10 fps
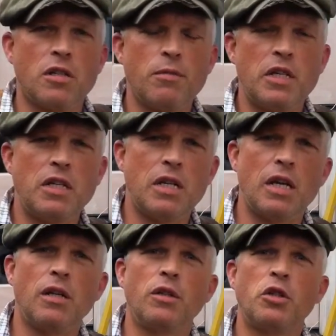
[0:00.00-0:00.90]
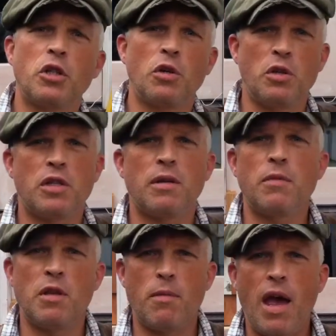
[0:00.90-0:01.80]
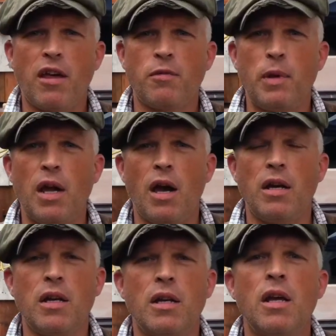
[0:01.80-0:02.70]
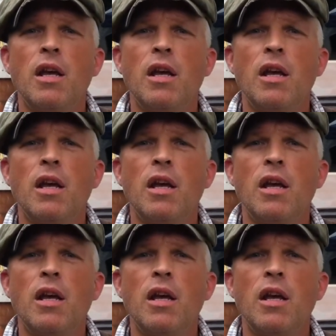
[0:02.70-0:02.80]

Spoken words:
some detail and show you some of the math behind it.